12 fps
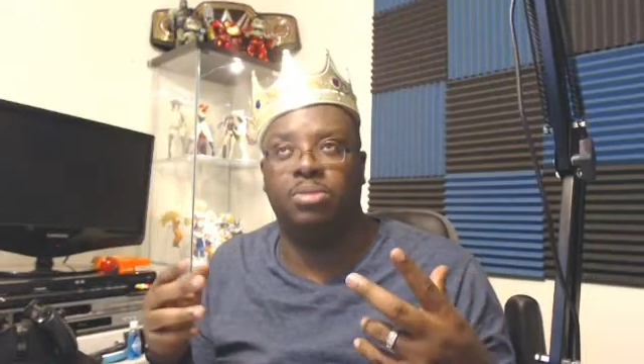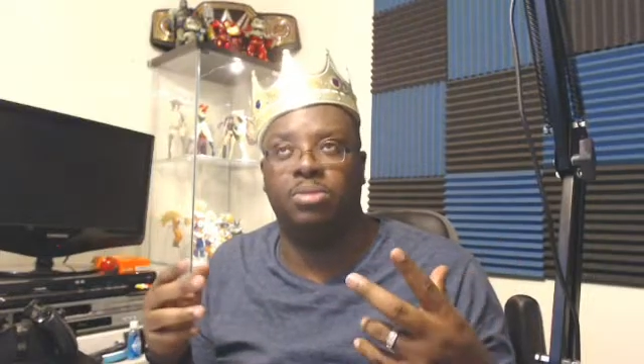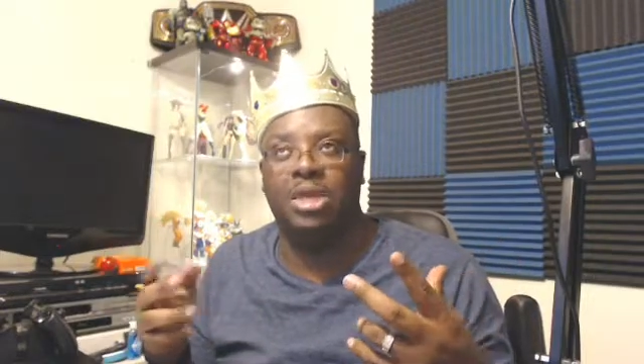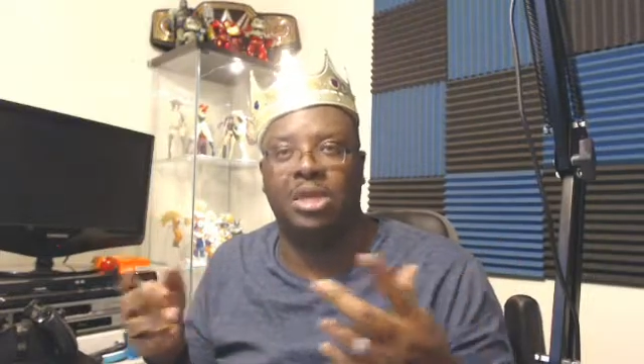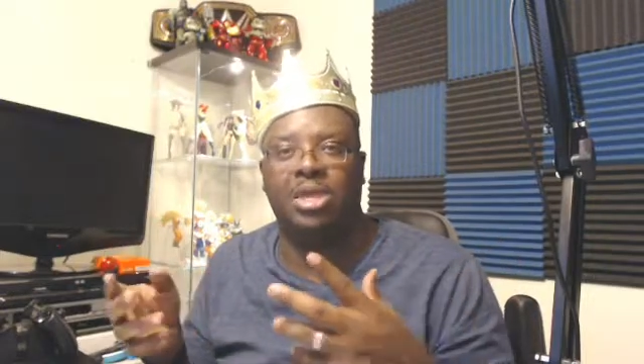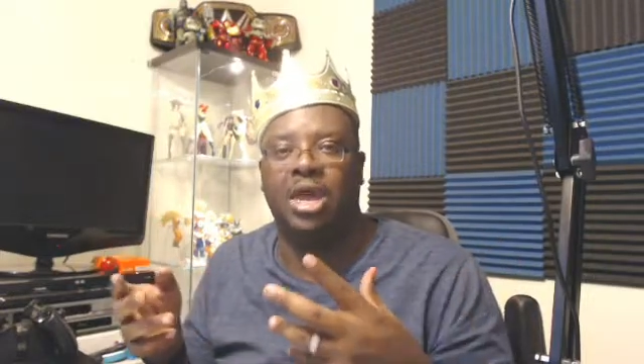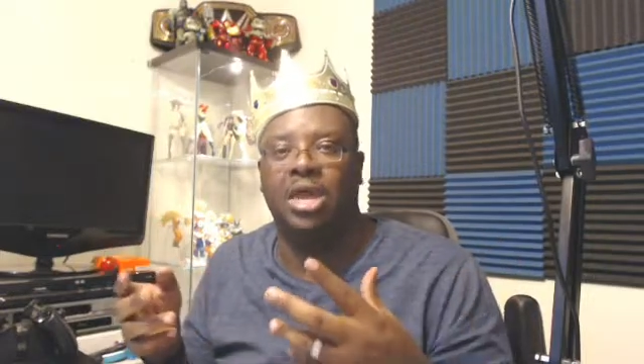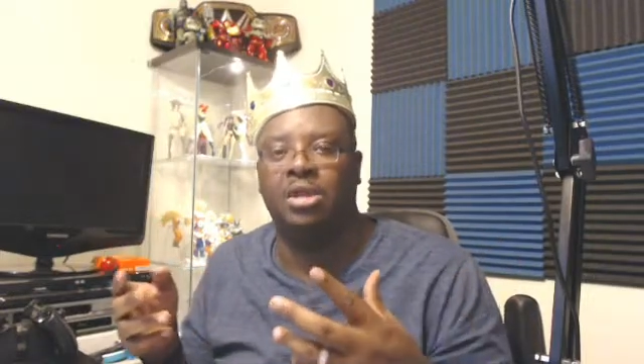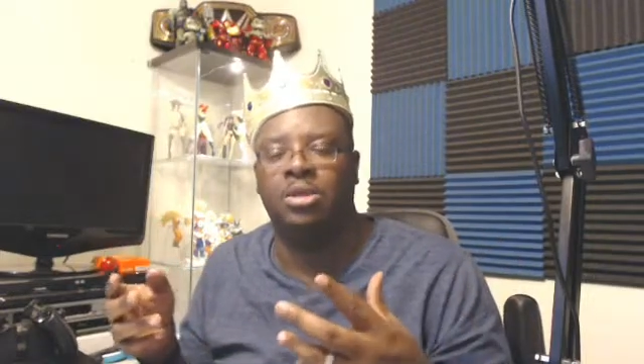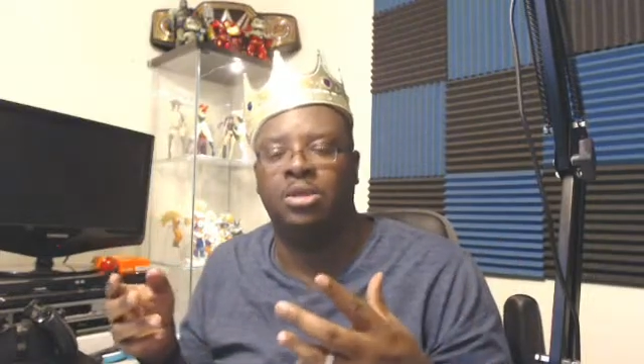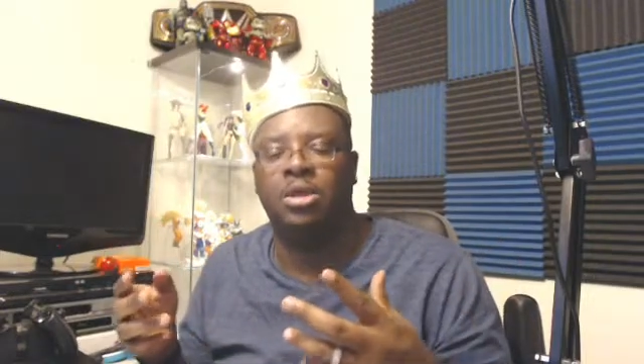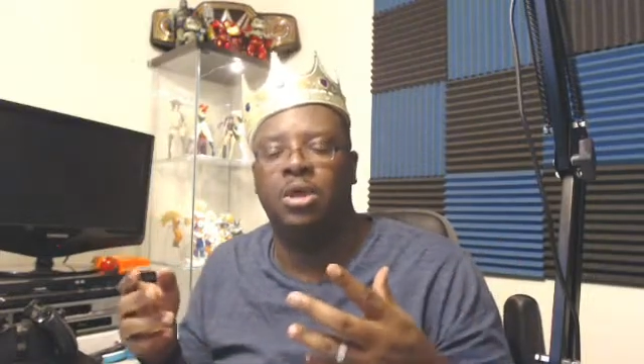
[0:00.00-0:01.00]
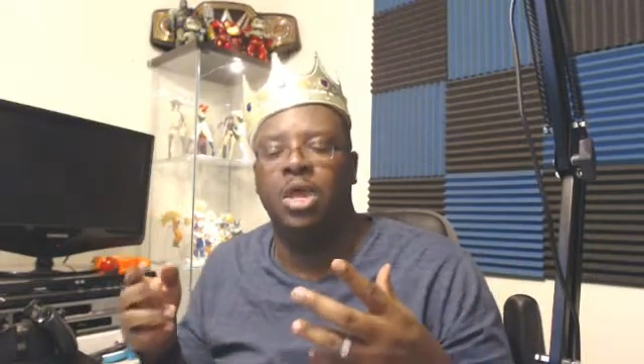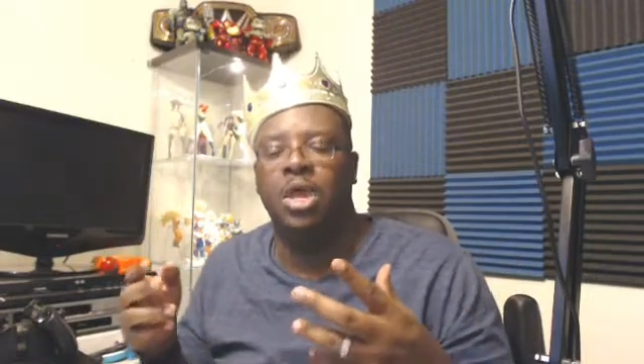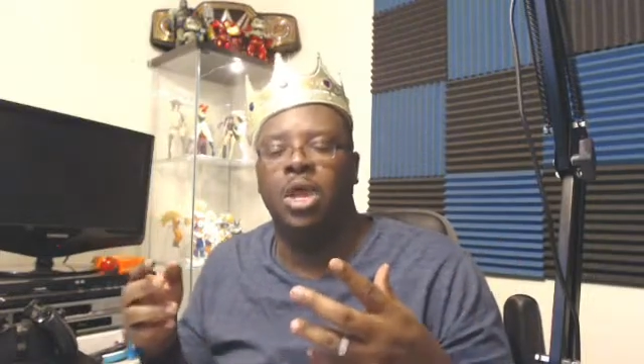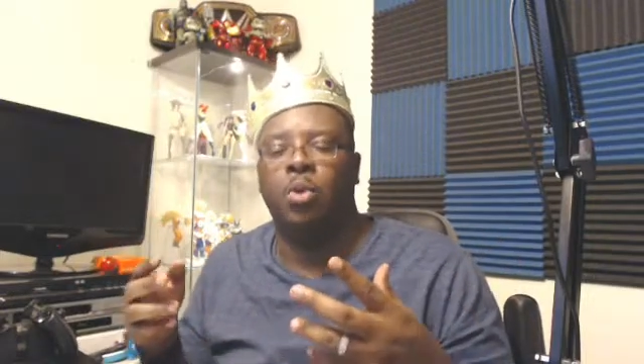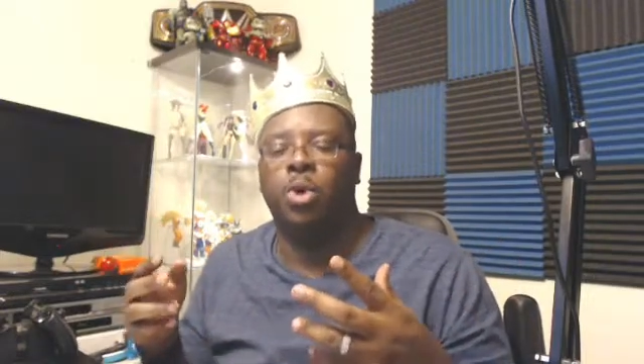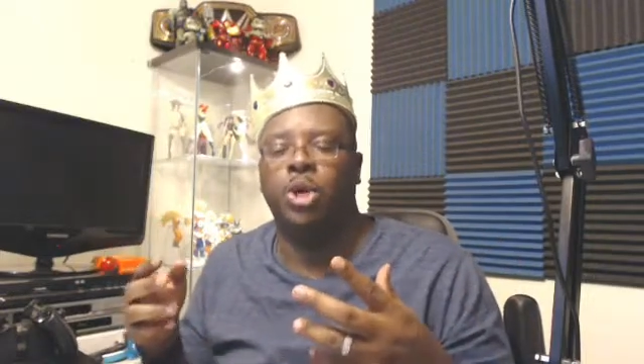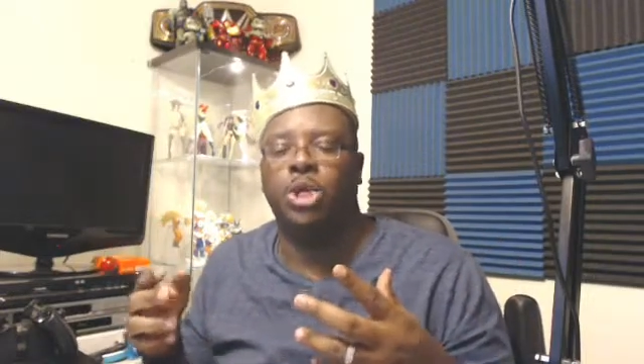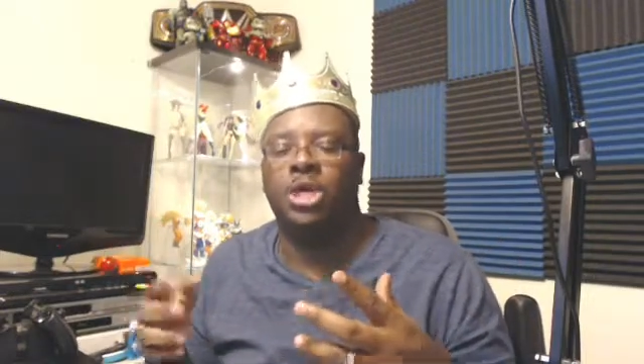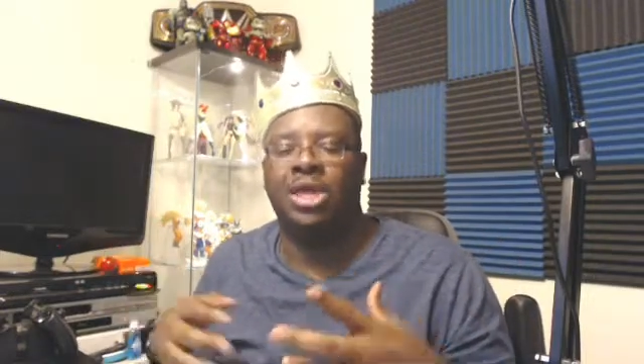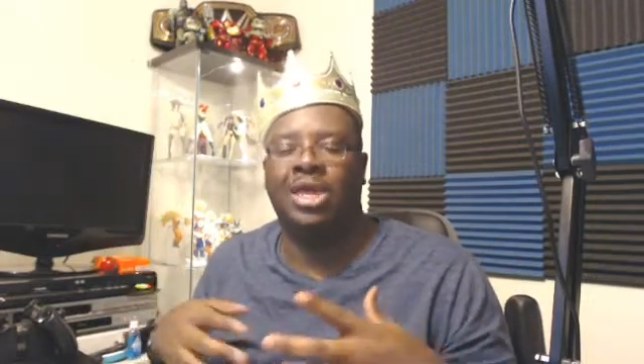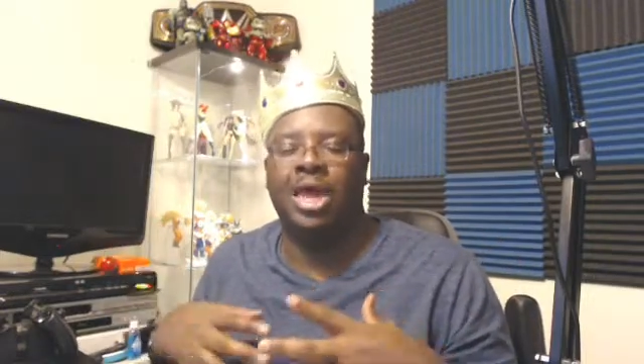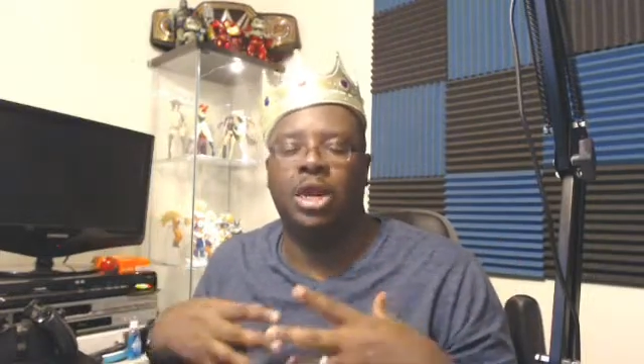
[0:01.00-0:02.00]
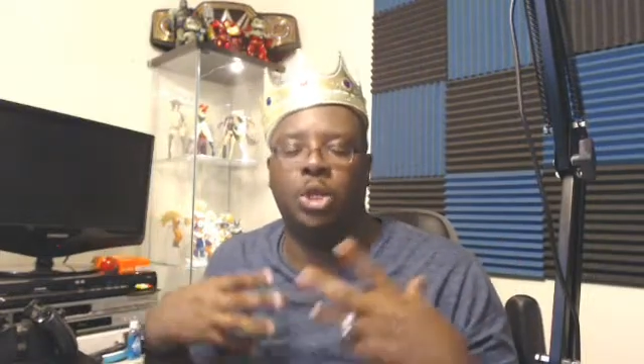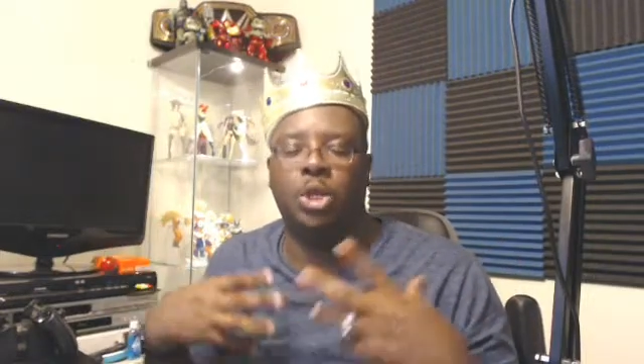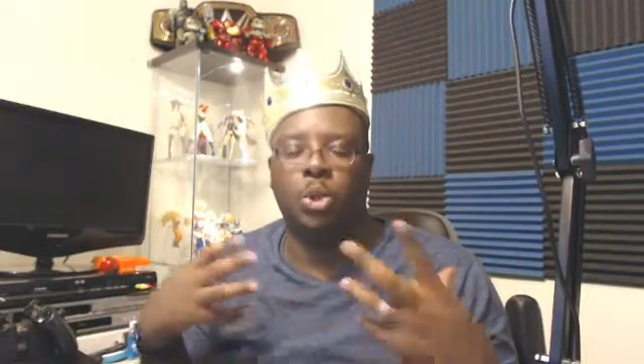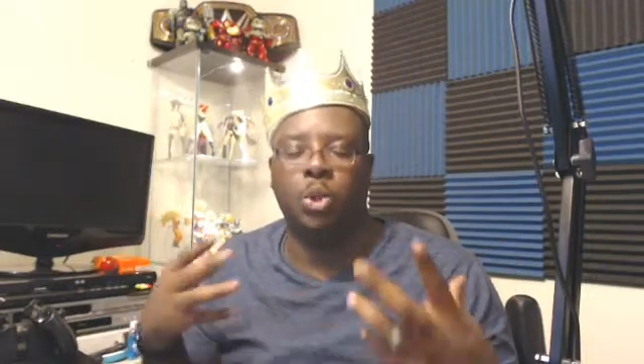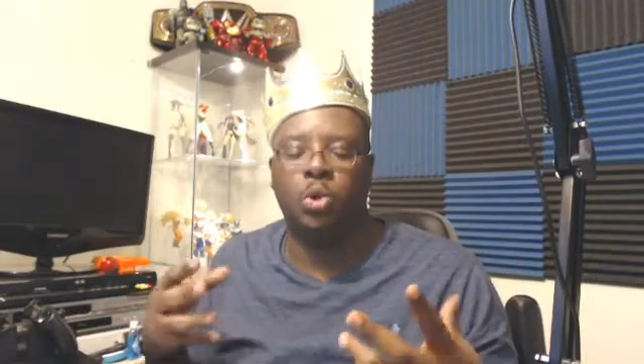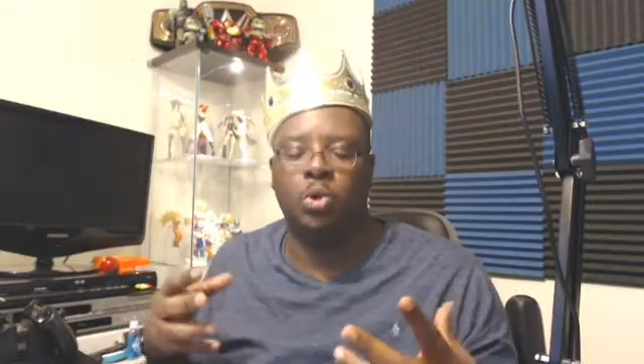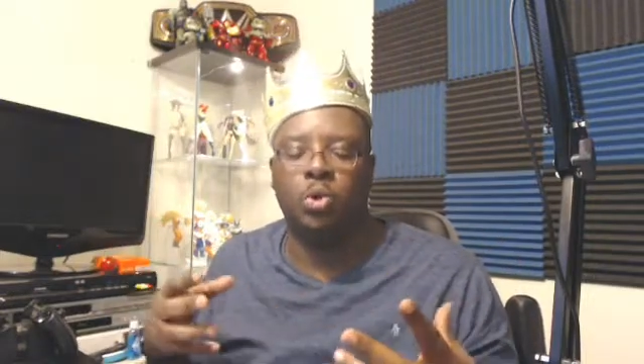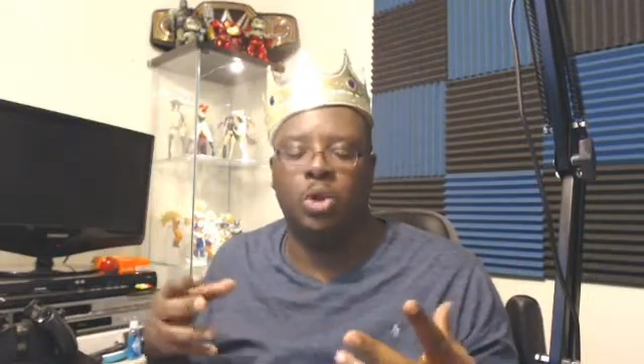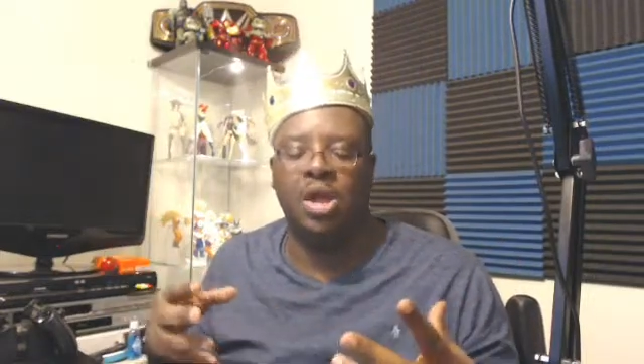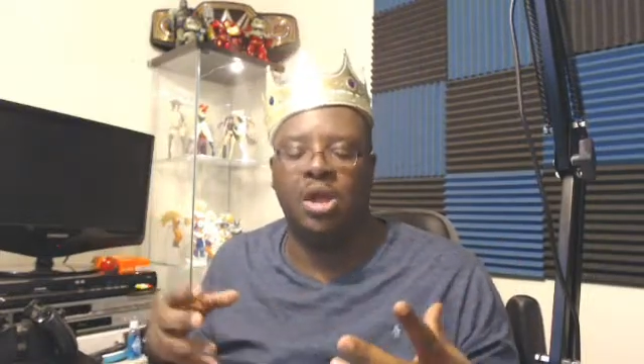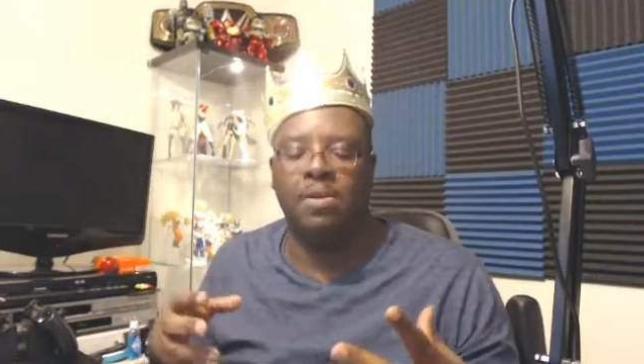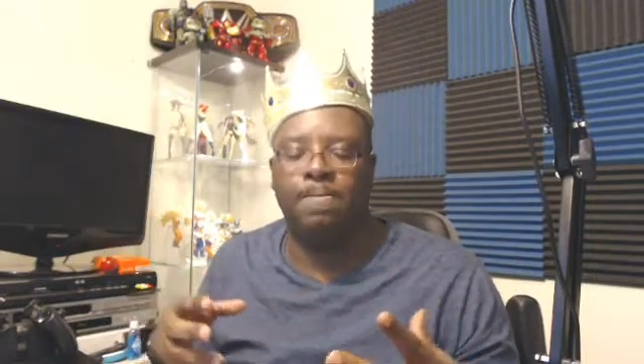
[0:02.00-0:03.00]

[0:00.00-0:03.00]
Teen Titans, where she can kind of control